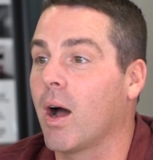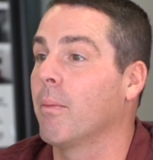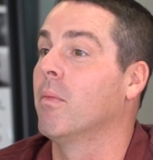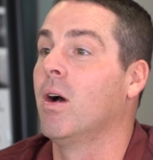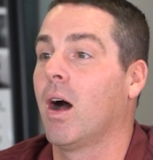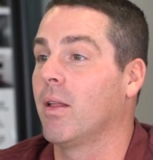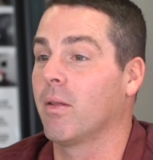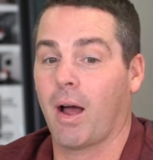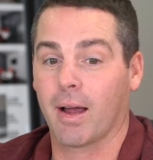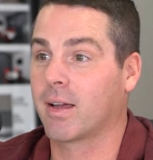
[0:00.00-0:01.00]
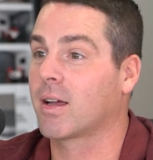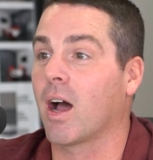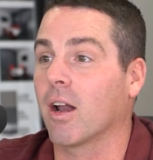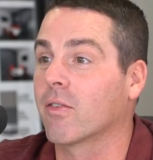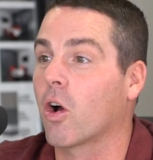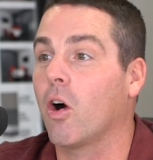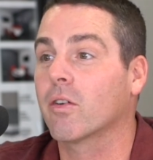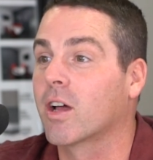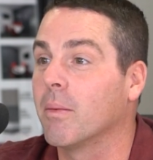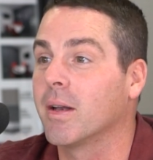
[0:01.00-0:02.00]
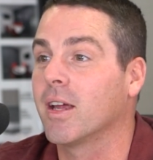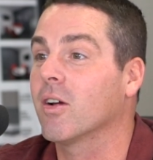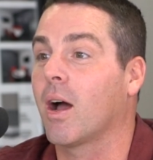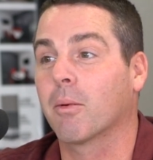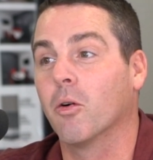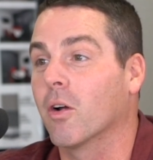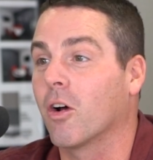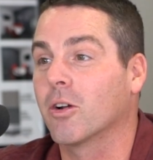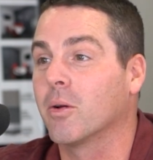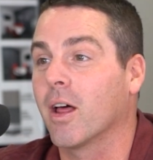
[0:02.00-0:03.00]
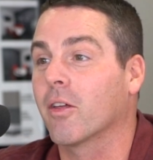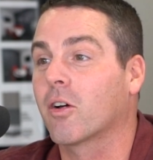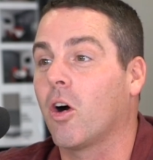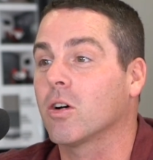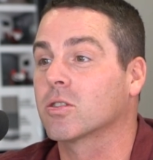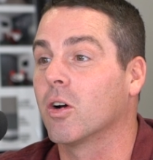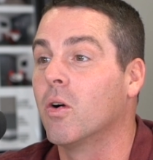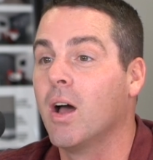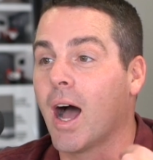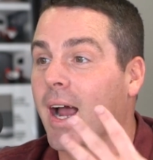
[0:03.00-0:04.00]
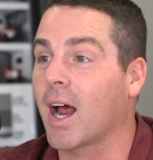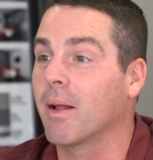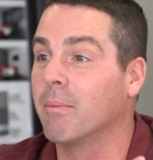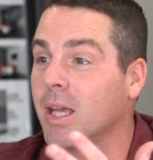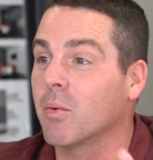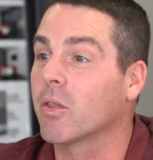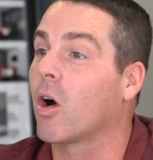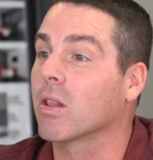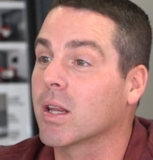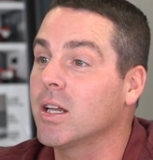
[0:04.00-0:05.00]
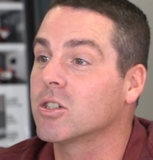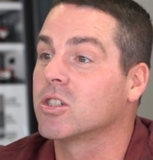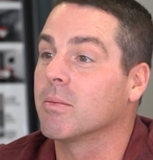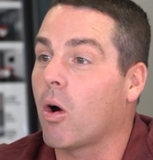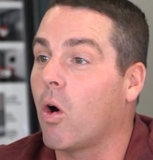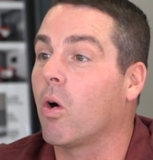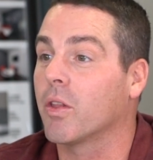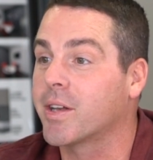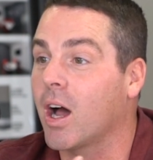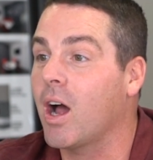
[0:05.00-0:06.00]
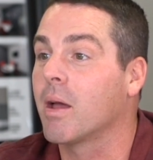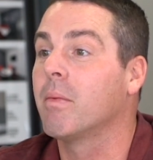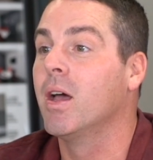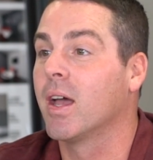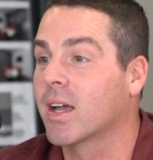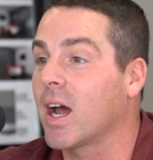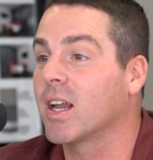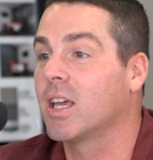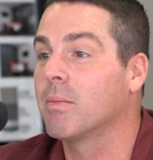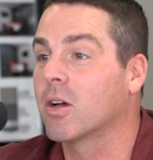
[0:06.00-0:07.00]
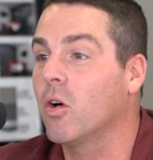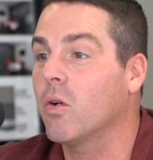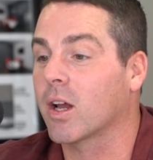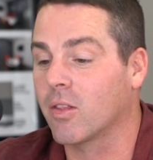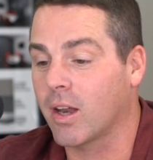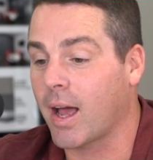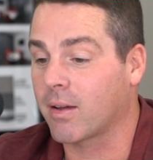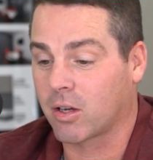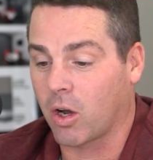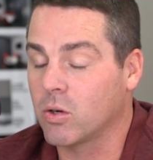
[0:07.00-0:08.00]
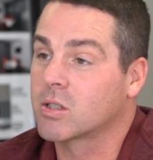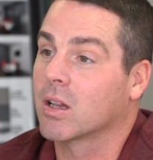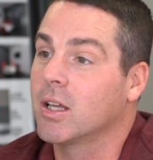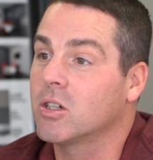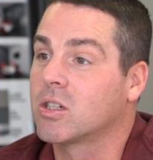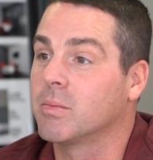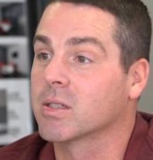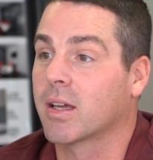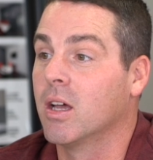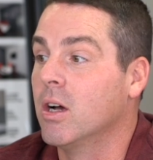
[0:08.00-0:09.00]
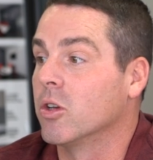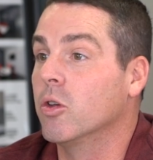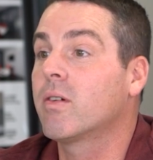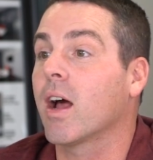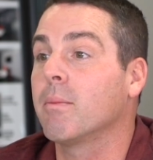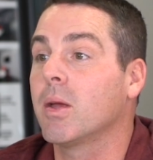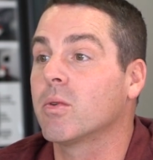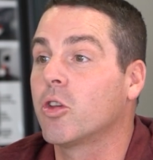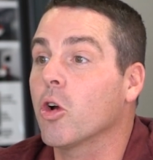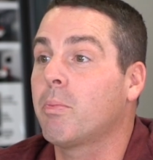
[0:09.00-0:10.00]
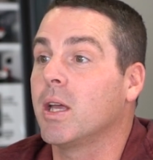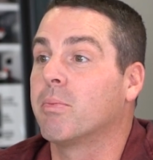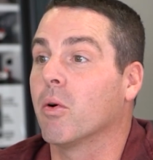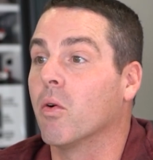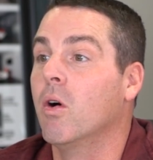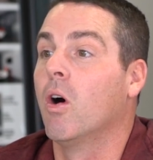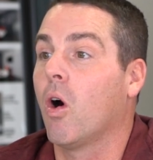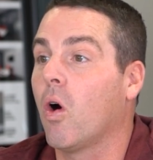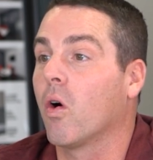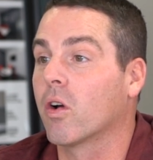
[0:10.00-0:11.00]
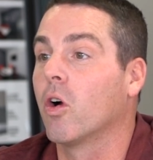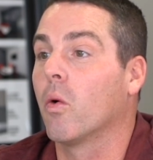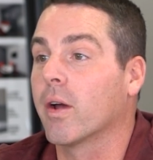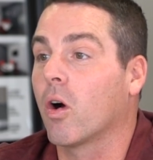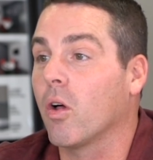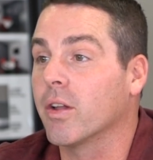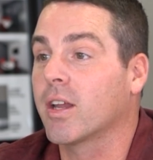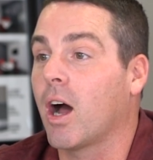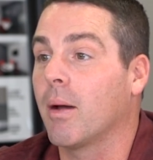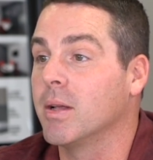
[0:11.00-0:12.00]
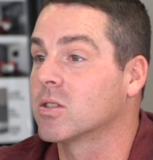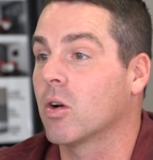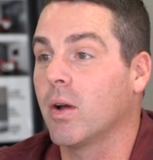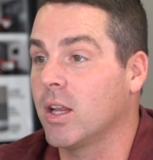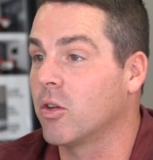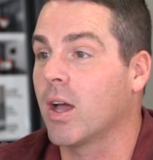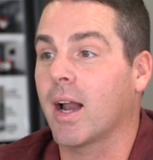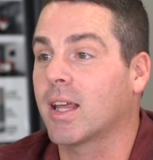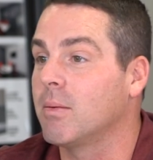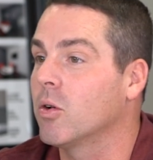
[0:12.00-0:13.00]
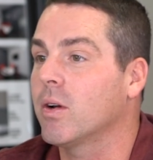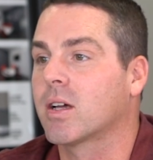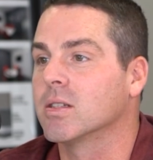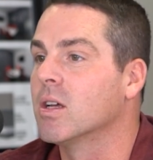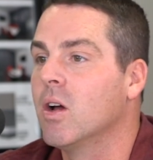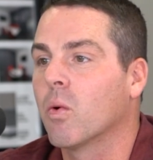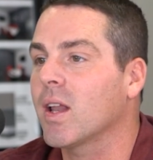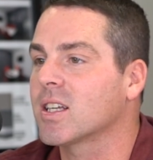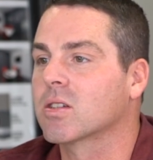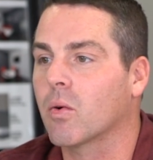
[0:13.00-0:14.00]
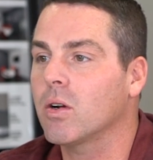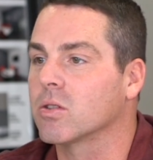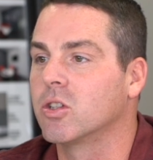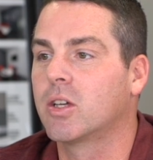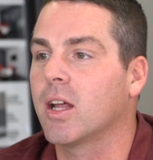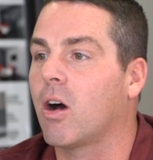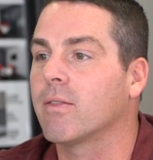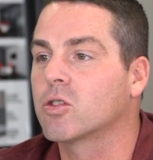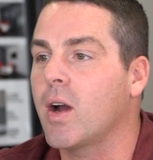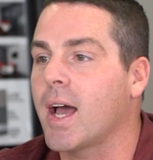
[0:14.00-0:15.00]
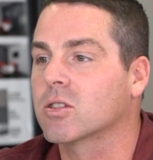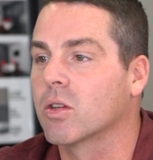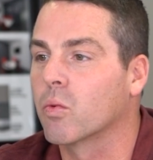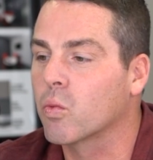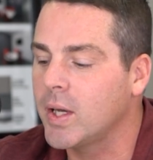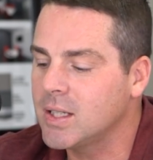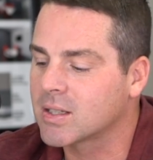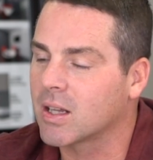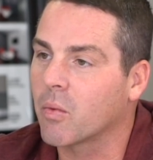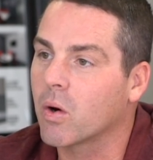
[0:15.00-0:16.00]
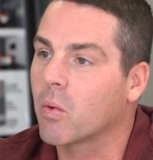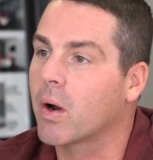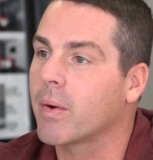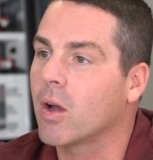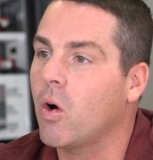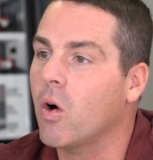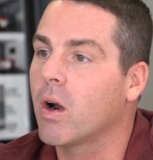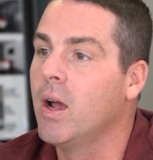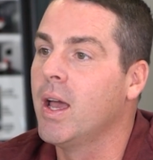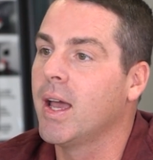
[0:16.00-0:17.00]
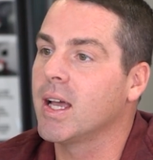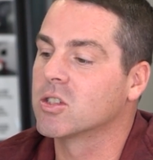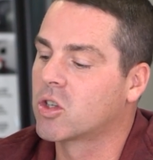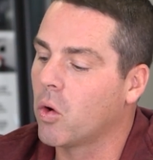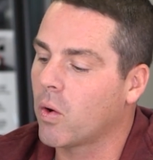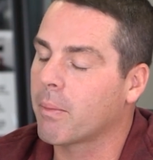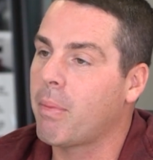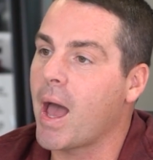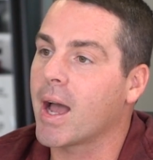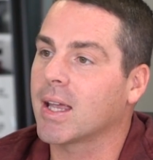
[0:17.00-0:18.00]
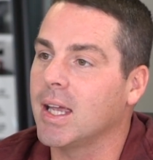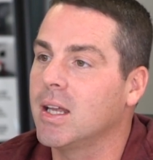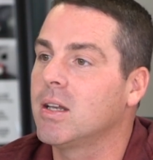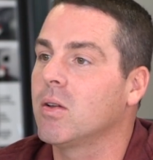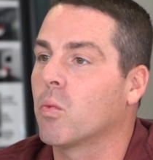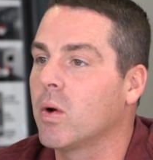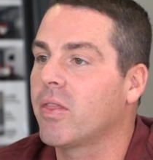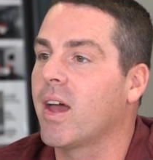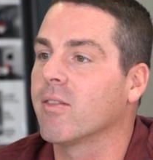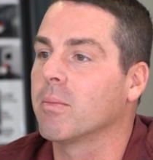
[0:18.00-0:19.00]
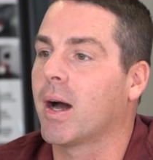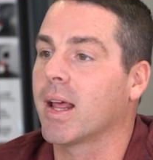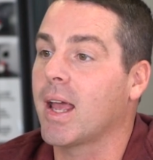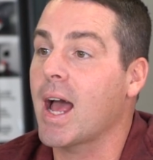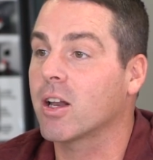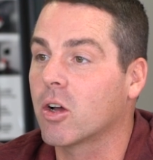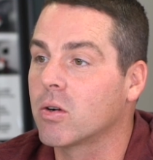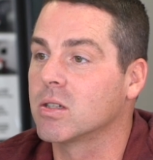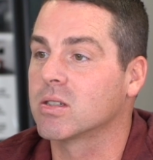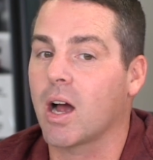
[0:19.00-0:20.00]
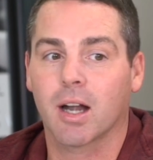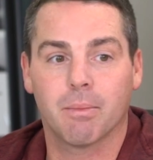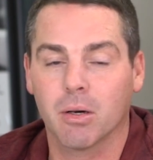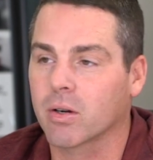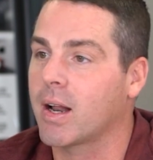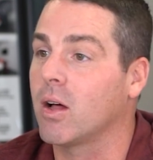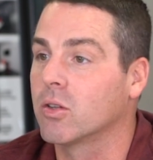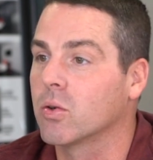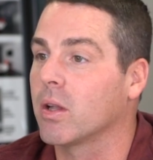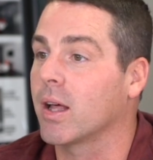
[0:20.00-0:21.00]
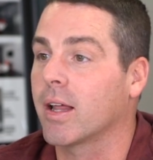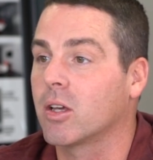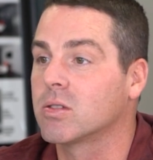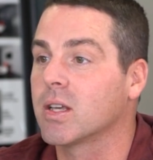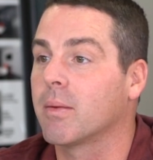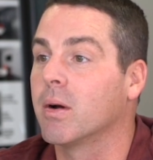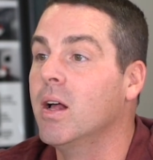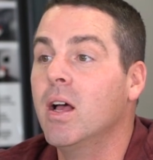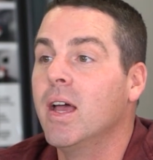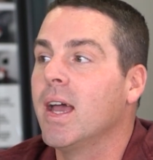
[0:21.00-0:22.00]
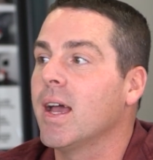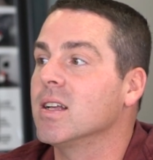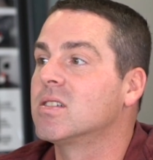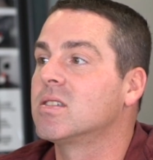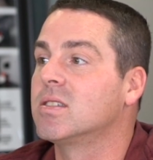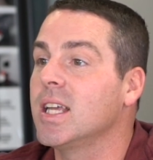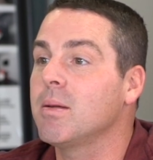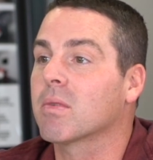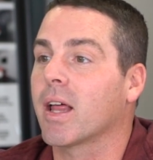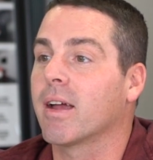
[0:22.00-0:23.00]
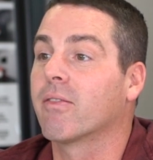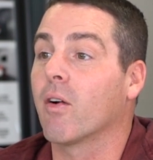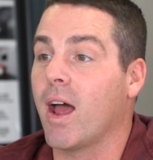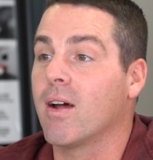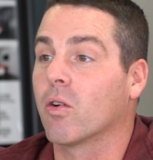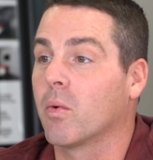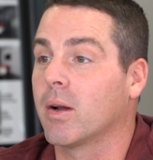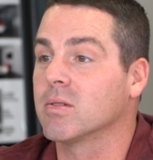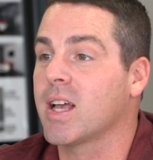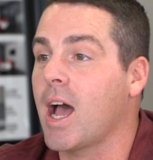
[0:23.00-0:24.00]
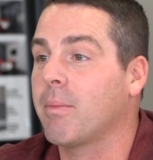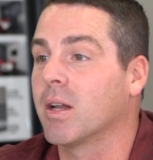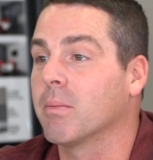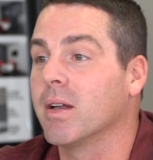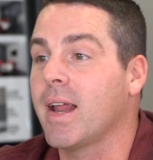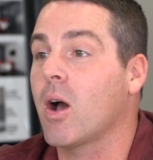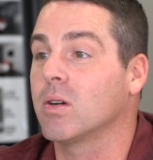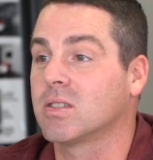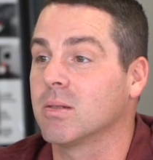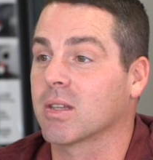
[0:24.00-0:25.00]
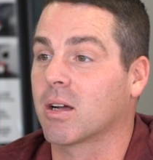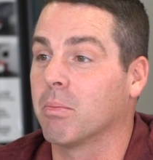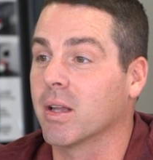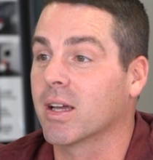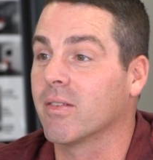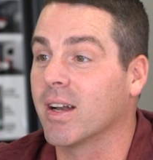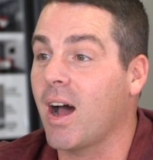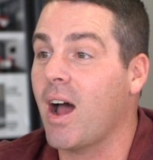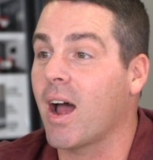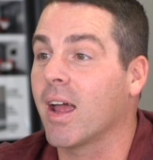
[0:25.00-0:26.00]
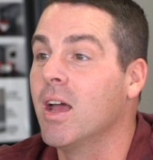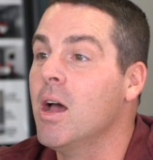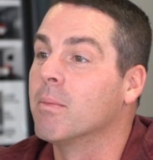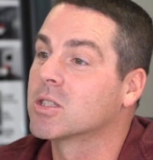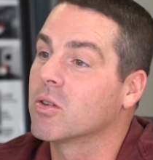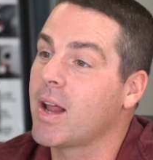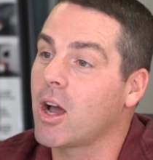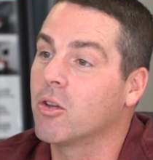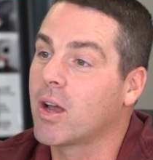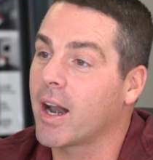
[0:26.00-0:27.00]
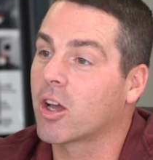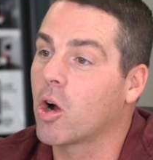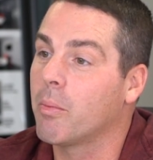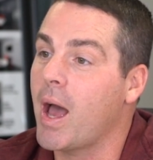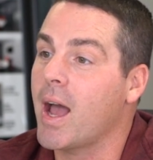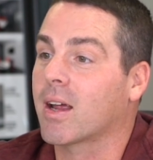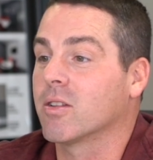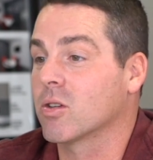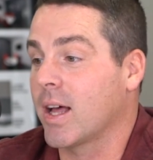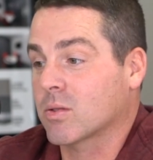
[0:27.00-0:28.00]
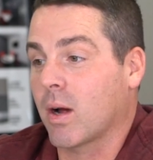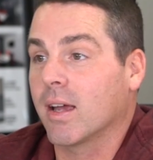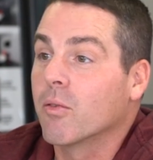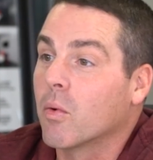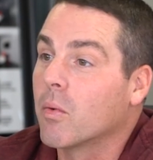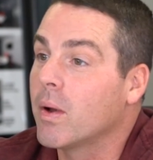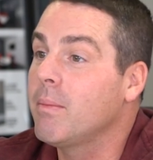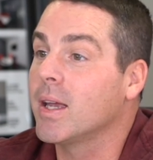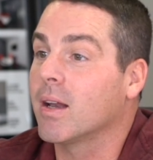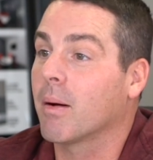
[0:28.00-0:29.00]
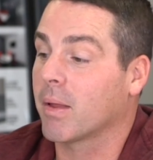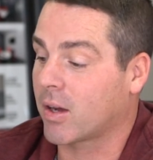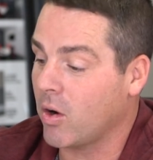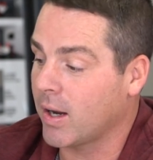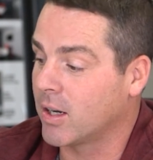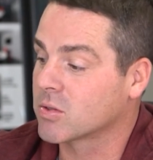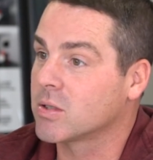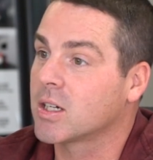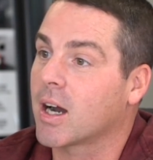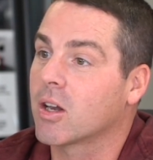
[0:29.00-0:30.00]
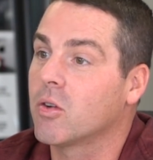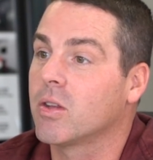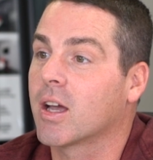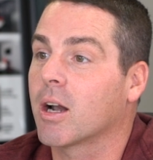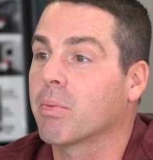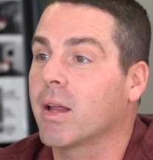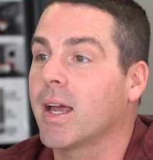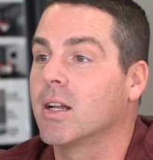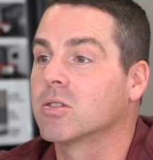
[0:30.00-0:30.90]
I got off call to come in here. I'm going on to another call. So I got to meet with all the leadership all the time and kind of keep it going. And then I coach the leadership is like, you've got to meet with your people ongoing all the time. And you got to keep doing it because we're like squirrels. You get off track. So the reason that we're where we are is going back in with everybody. You had to go design it, build it out, and do all that, like you said. But it seemed like forever when it was happening, but now it seems like a blink of an eye. Right, yeah. But so now you got to go back. And so that's why even when we meet, I'm like, all right, here's what you got to do, and you got to plan.